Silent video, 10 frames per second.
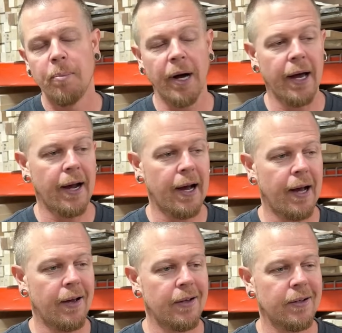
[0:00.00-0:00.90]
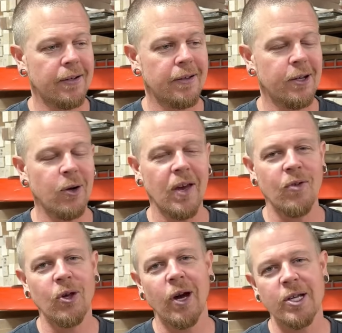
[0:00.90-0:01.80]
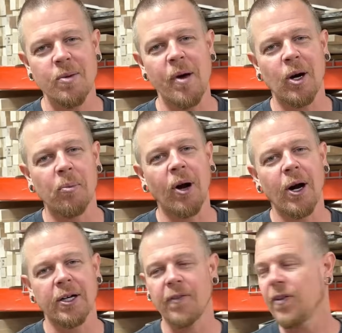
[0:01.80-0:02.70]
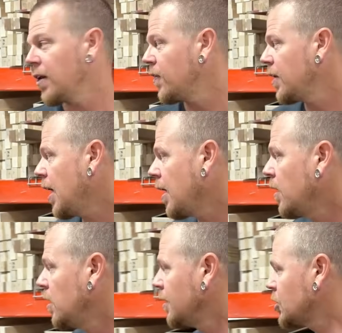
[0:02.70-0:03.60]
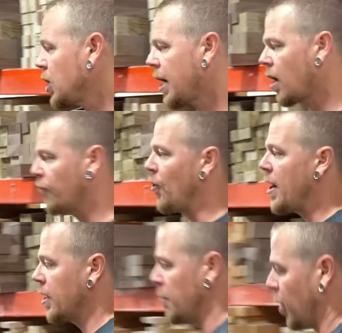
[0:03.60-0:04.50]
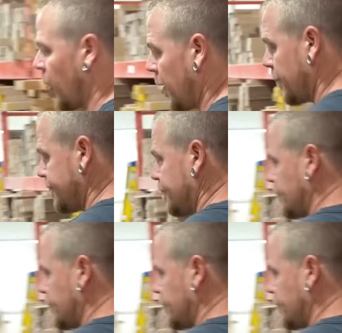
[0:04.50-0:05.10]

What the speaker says: but you know, giving you guys a better product at the end of the day. Let's check out our fretting department.